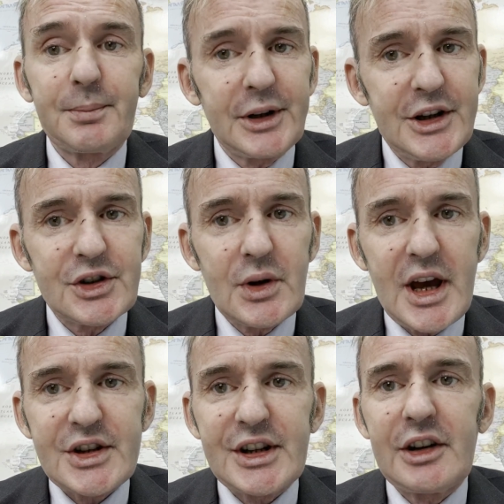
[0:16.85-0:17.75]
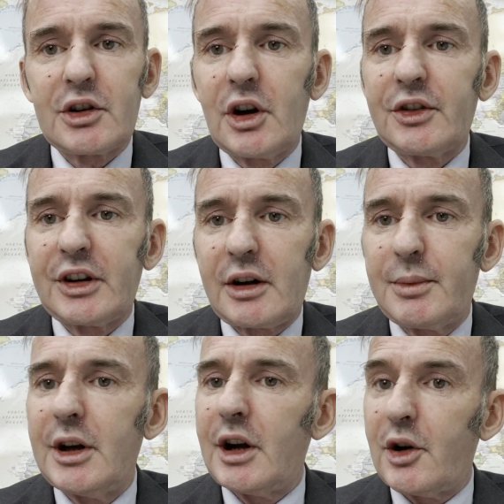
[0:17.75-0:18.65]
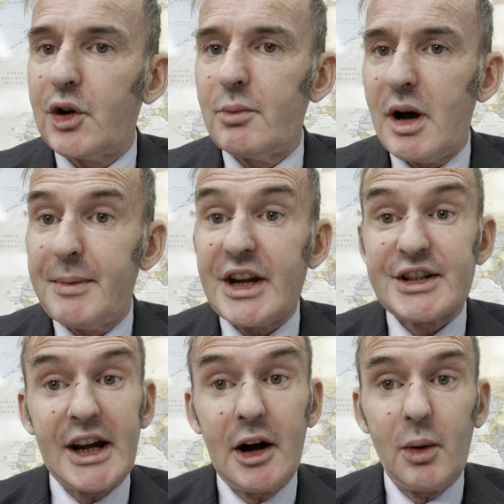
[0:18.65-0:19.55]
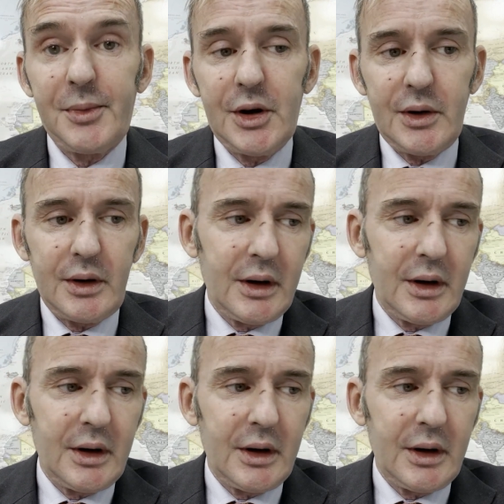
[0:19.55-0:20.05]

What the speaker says: please do not hesitate to contact me and I'll do my best to help you.